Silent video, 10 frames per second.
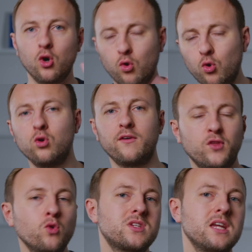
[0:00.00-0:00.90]
All of
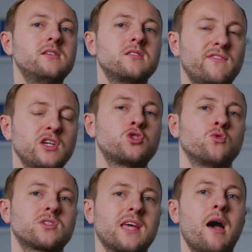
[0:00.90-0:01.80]
those
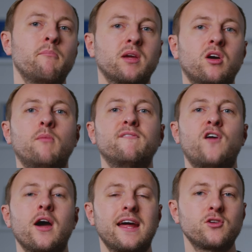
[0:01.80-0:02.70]
individuals can become
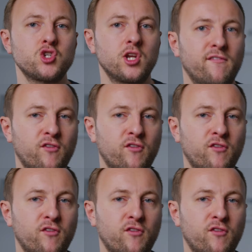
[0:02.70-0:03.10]
financially